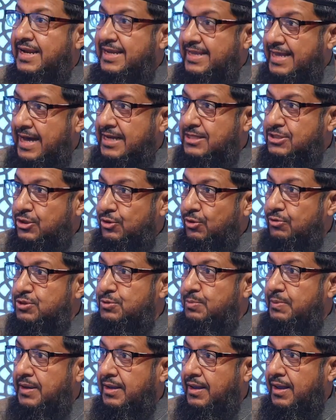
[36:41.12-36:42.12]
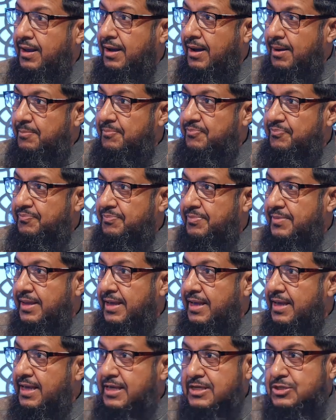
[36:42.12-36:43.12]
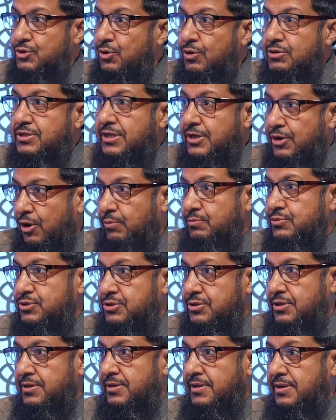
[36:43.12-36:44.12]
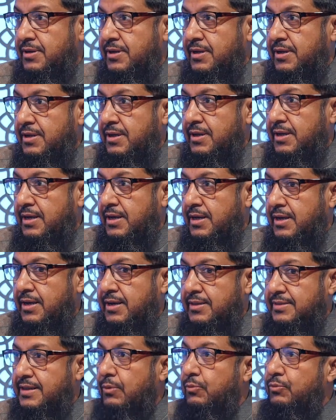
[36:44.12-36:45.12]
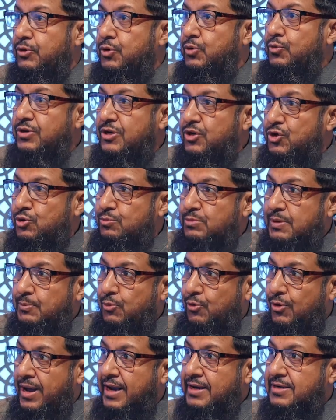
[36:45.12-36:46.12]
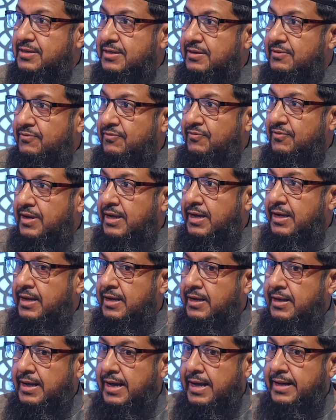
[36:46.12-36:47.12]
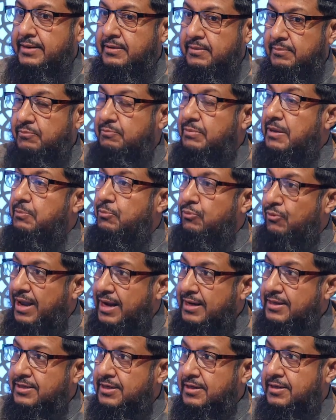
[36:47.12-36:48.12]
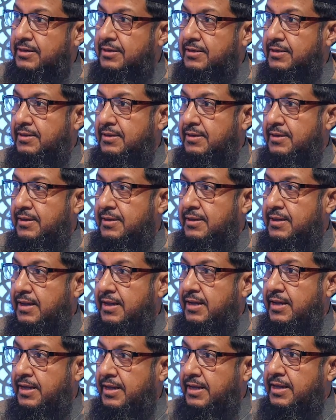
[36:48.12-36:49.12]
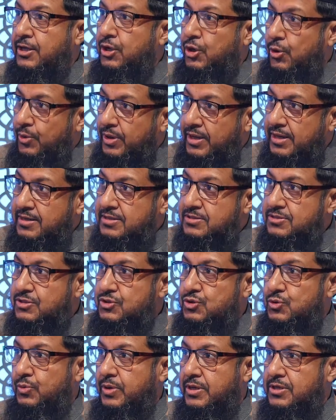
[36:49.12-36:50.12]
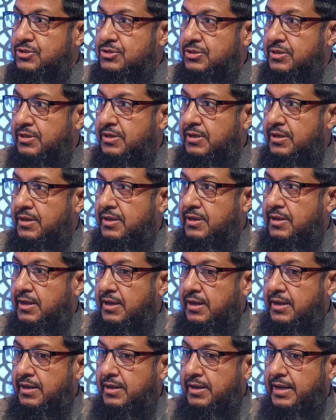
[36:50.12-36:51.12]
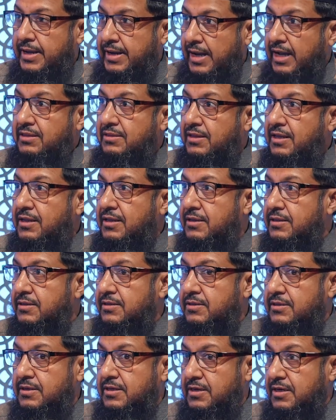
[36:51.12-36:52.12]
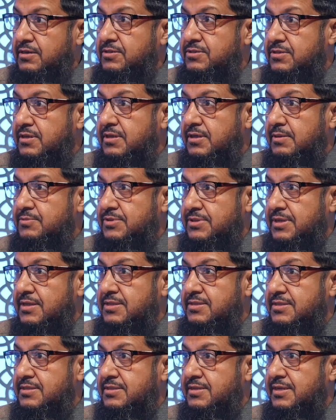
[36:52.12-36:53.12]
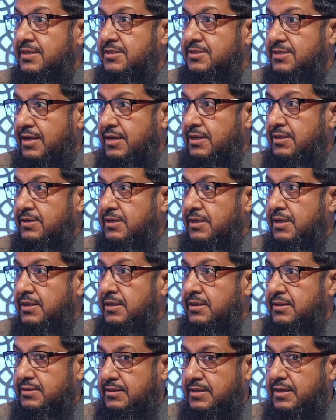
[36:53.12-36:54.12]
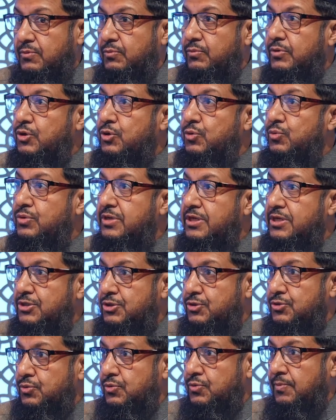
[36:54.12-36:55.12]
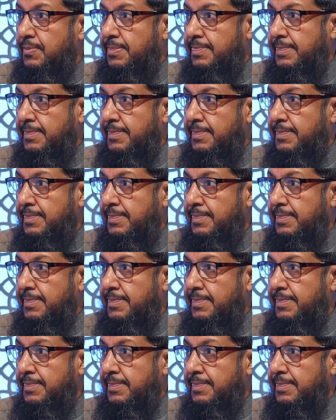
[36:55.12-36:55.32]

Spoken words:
any action, not speaking up, is not an option. That we do need to be proactive and be practical, in a situation. And I think the current circumstances dictate that we do need to,